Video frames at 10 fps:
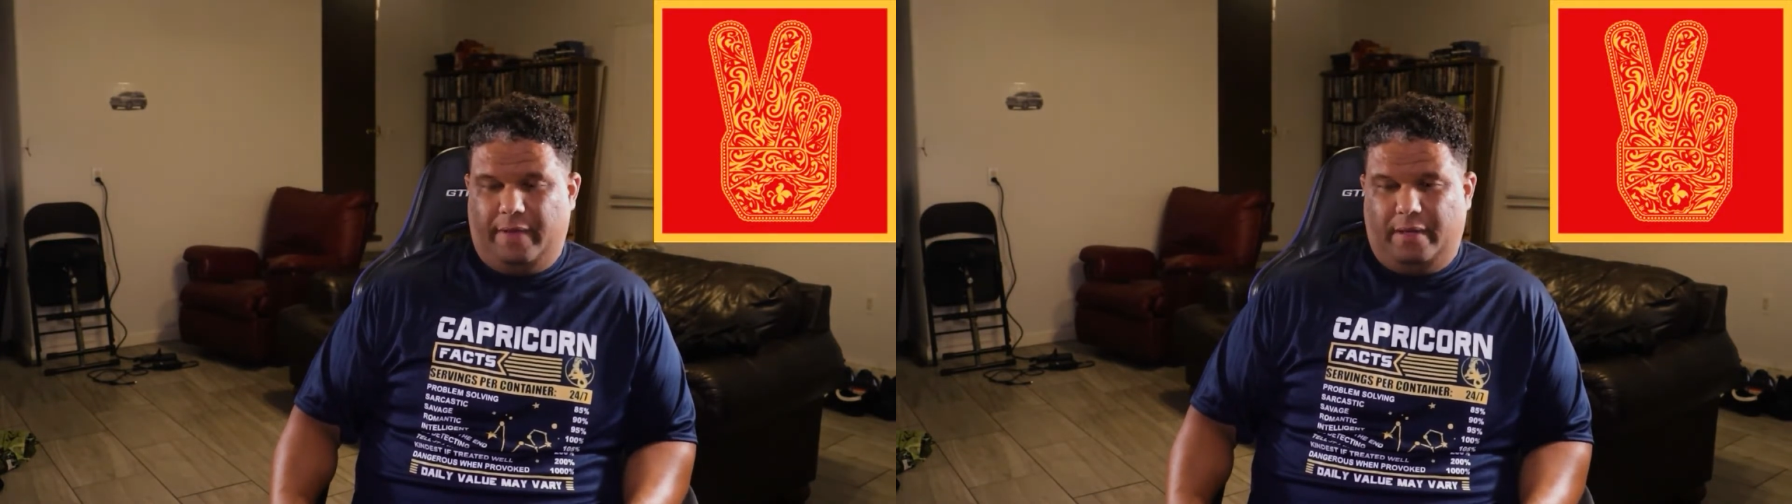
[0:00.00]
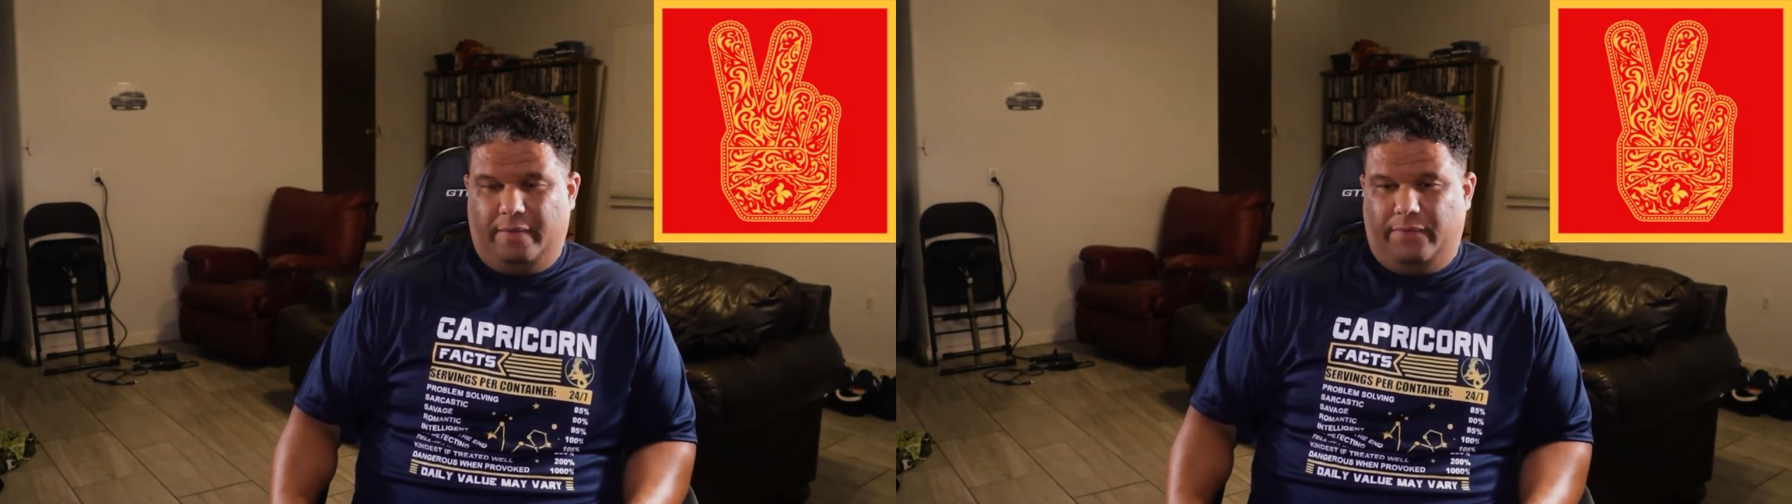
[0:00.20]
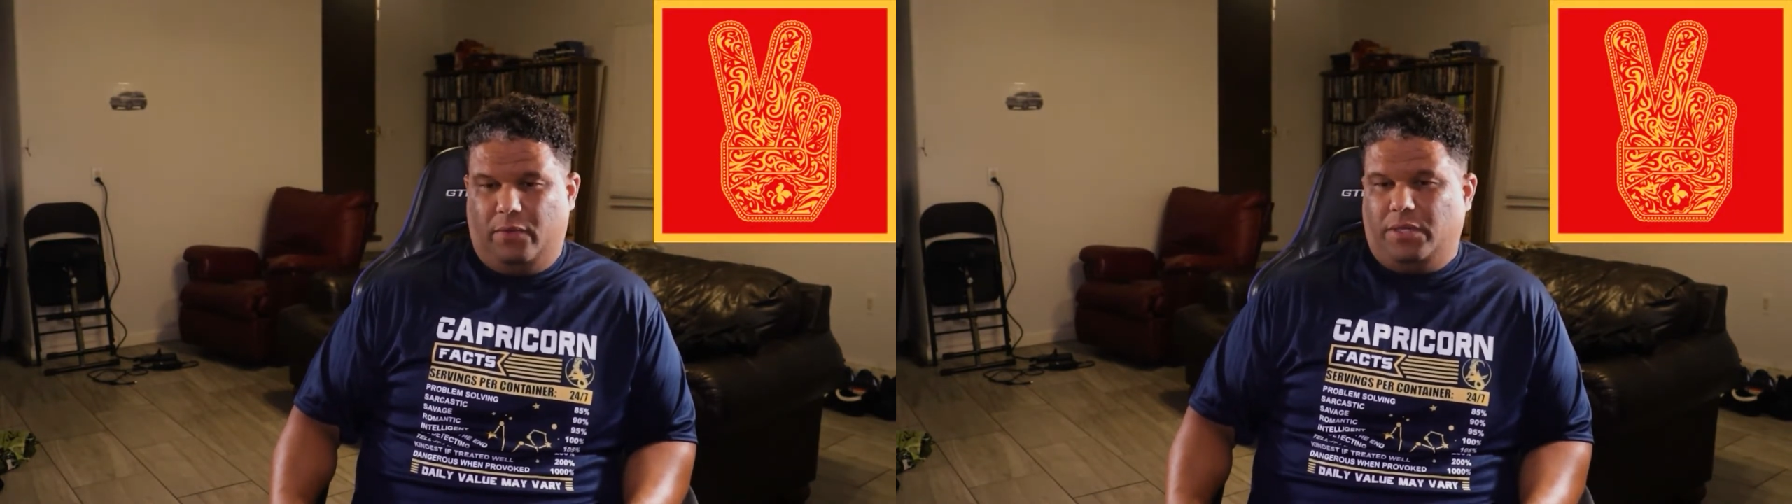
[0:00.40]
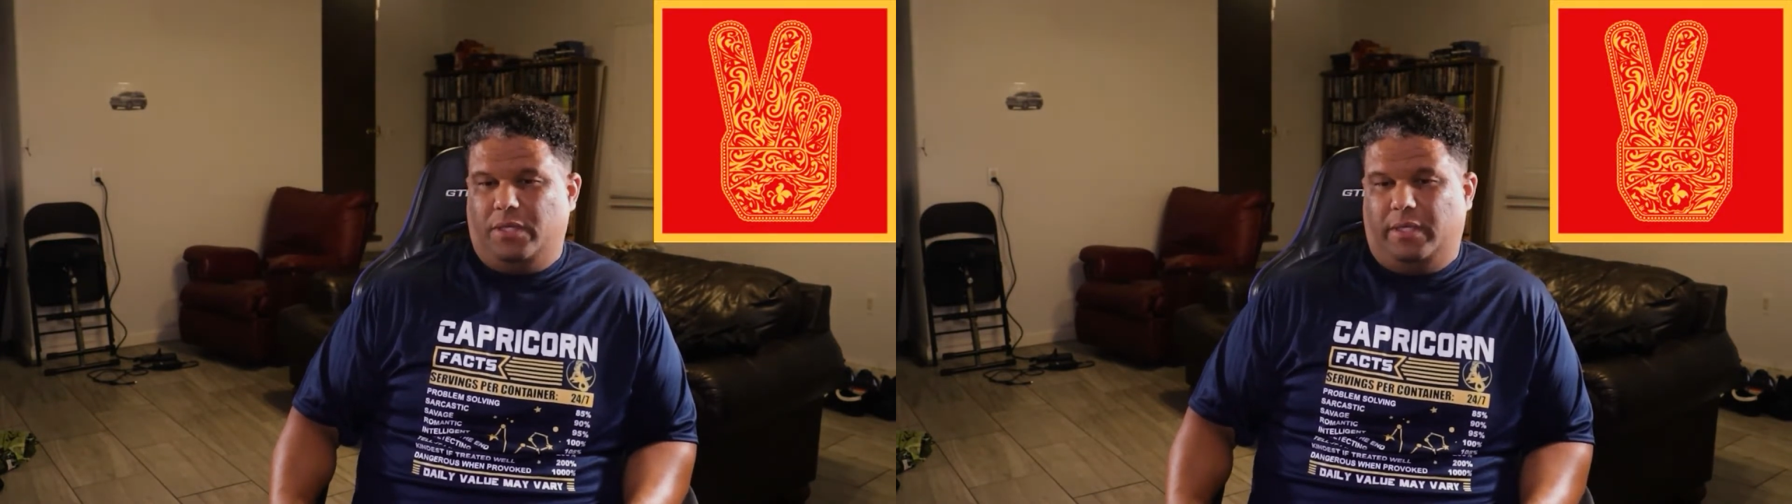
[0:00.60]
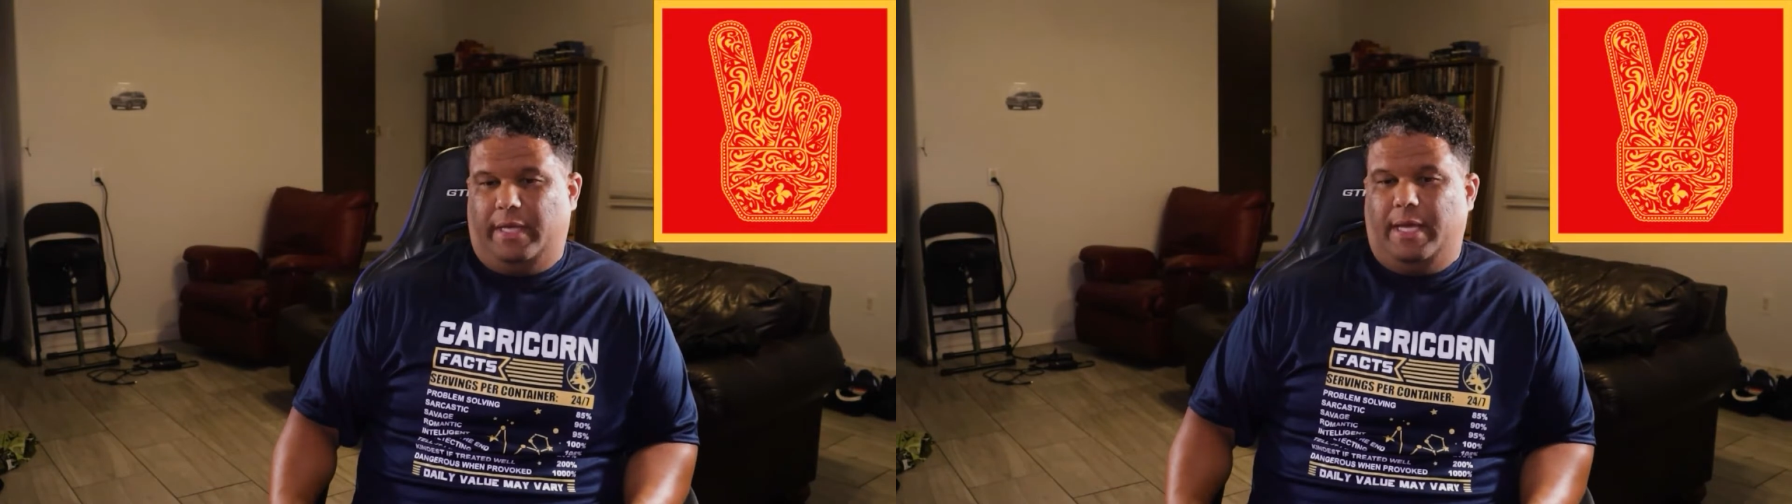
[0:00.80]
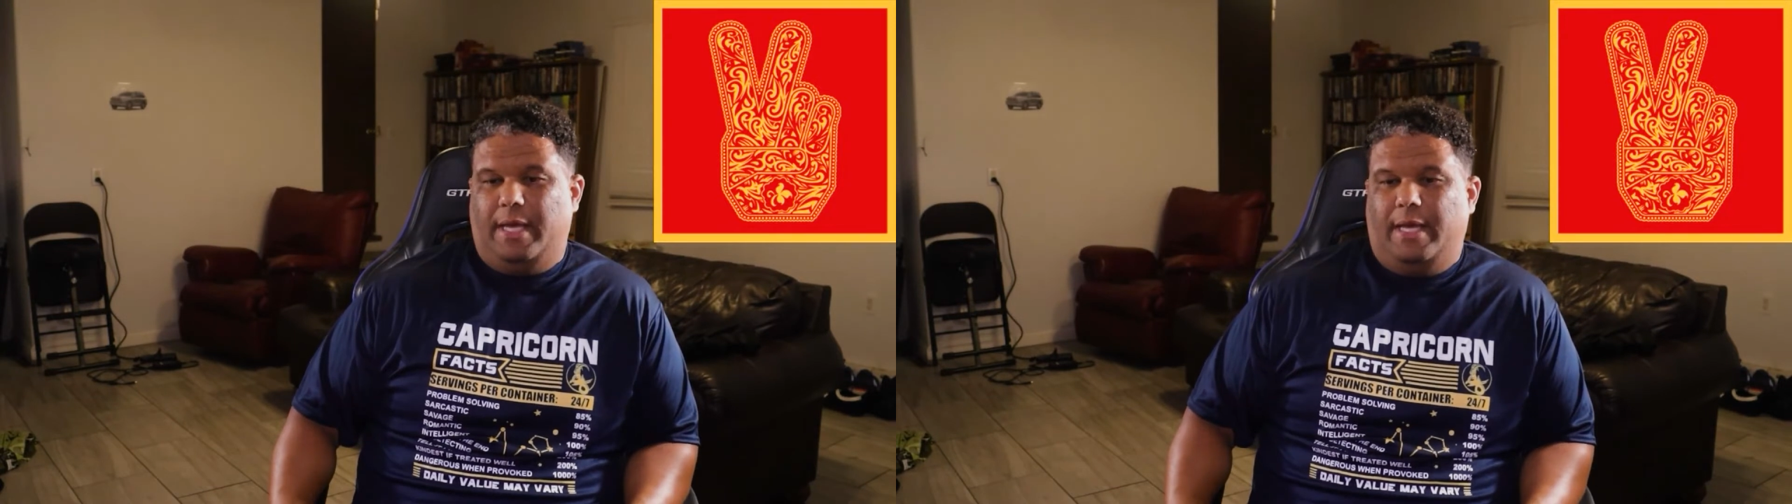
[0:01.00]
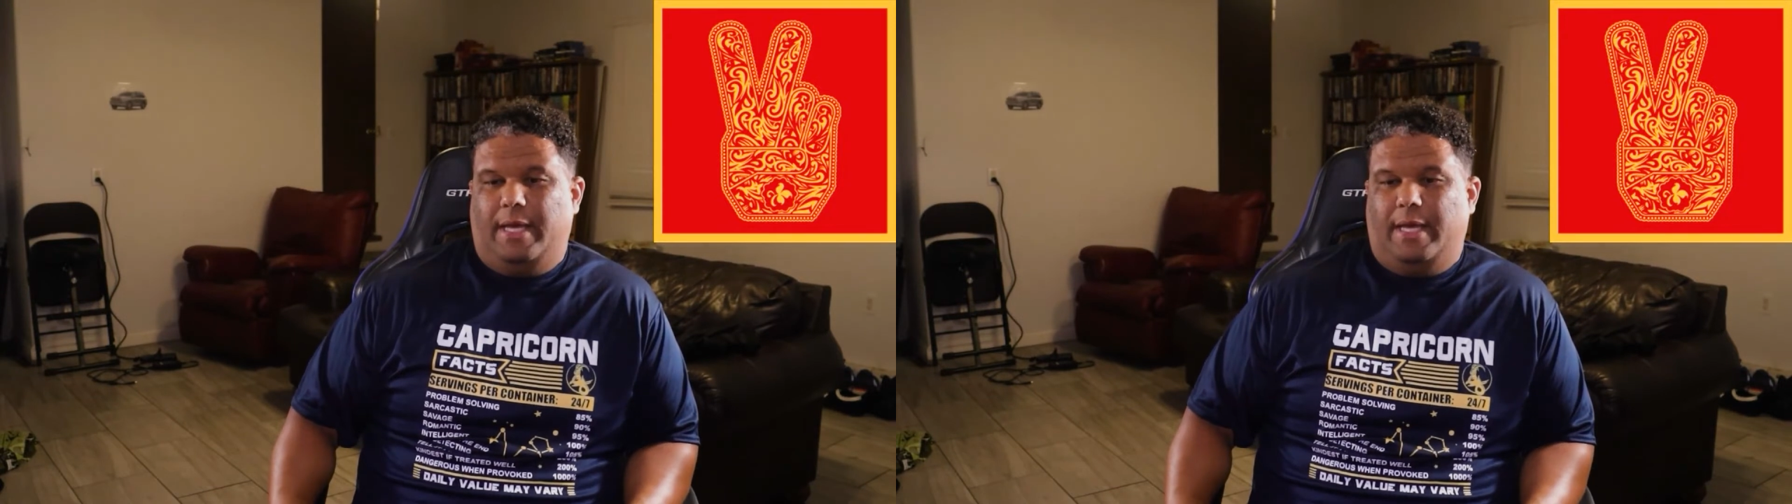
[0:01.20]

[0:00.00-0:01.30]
And unfortunately,